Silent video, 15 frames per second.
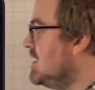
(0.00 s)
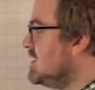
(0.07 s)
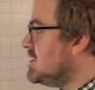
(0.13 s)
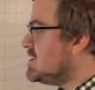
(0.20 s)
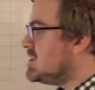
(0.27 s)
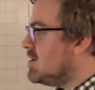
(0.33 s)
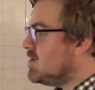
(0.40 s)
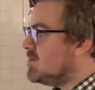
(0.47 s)

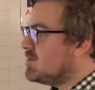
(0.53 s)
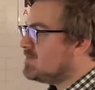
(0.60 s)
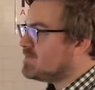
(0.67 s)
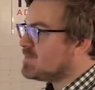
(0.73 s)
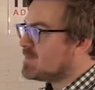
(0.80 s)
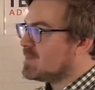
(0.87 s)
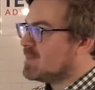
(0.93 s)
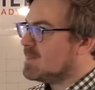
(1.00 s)
So,
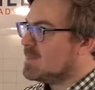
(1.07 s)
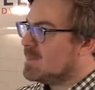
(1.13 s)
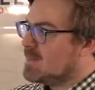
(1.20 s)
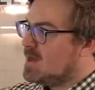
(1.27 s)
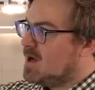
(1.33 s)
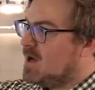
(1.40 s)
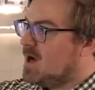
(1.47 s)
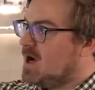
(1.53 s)

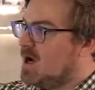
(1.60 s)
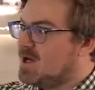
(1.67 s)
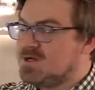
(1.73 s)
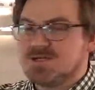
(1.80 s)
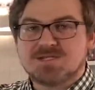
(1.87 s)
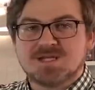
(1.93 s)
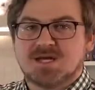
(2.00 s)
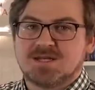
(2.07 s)

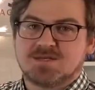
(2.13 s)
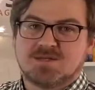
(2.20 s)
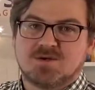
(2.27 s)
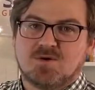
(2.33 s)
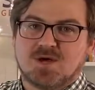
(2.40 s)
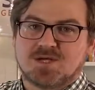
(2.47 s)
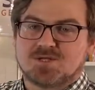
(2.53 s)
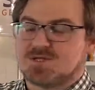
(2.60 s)
understanding the
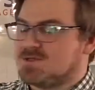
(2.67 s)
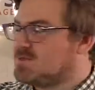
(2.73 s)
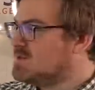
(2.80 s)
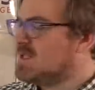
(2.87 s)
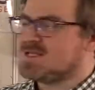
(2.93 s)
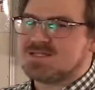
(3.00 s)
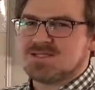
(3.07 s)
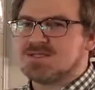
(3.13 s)
question.
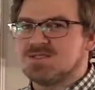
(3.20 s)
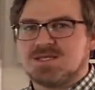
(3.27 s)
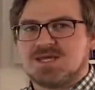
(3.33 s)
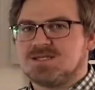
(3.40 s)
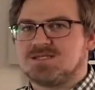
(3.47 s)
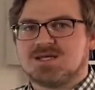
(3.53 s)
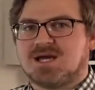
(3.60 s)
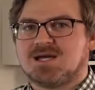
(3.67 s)
Let's just
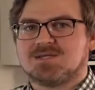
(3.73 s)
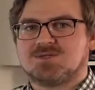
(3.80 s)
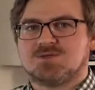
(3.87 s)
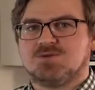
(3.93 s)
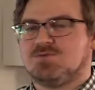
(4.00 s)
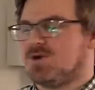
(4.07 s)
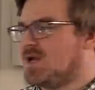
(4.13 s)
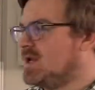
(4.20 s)
take task
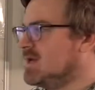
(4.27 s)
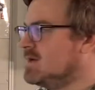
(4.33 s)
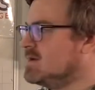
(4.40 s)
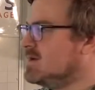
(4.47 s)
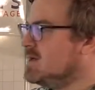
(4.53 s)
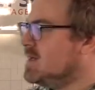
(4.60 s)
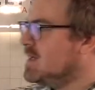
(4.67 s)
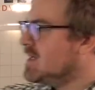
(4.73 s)
2 writing.
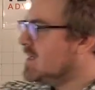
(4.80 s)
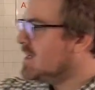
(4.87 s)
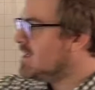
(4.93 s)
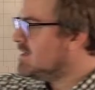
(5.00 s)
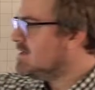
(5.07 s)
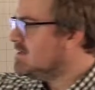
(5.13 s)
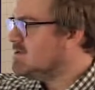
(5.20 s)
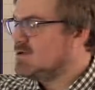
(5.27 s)

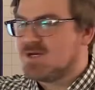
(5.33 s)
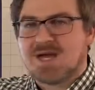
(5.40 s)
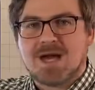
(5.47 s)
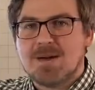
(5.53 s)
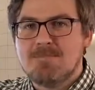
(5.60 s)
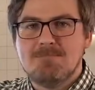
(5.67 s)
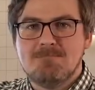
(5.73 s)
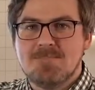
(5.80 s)
You
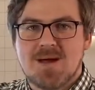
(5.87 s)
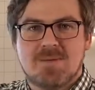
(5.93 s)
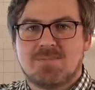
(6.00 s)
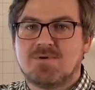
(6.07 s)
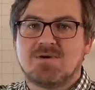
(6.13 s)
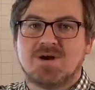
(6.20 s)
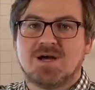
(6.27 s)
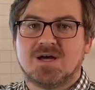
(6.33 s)
can't
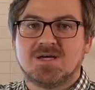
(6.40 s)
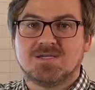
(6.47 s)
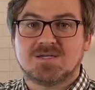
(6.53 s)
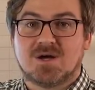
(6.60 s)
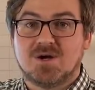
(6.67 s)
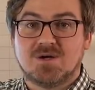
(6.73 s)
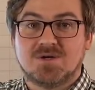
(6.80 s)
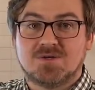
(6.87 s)
memorize
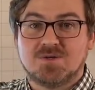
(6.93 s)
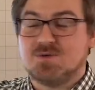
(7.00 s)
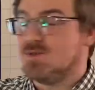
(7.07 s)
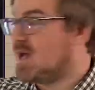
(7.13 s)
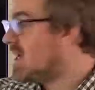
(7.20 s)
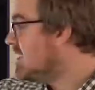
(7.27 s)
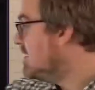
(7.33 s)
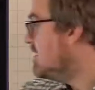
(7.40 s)
how to do
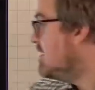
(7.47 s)
that.